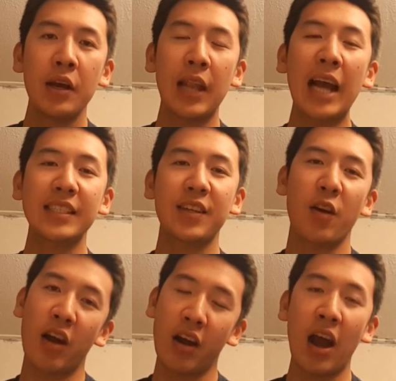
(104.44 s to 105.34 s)
Last
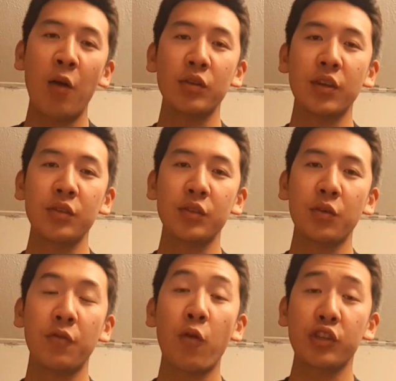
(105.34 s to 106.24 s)
year, I was
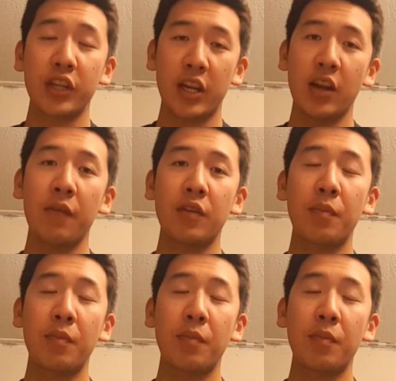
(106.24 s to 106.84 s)
also fortunate enough